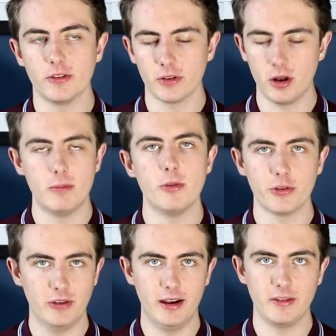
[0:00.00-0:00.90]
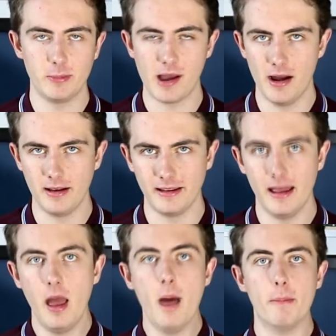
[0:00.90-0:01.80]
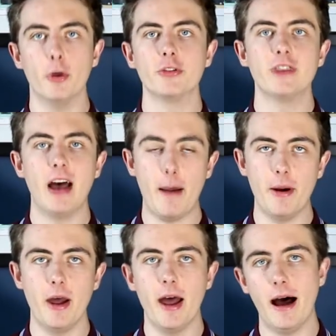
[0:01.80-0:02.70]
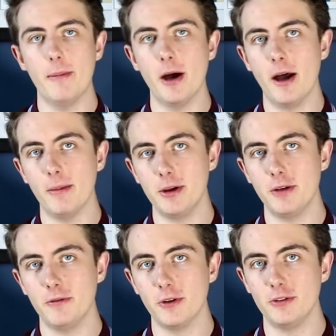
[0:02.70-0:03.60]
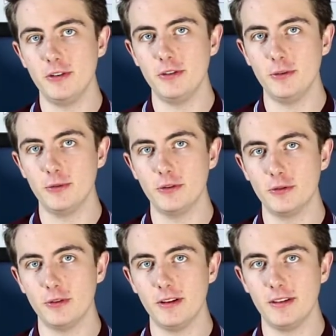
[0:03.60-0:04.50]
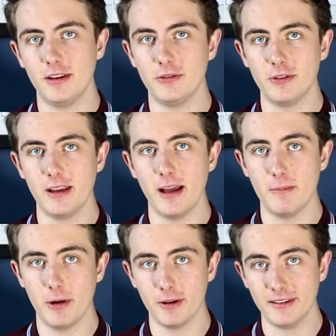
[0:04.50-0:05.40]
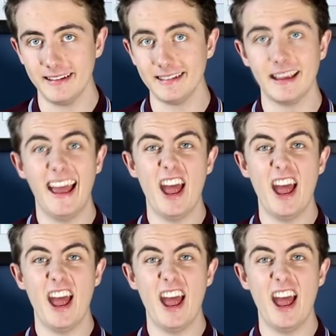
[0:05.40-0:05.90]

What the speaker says: There's a lot more science behind it, but I'm a university student that studies history and politics.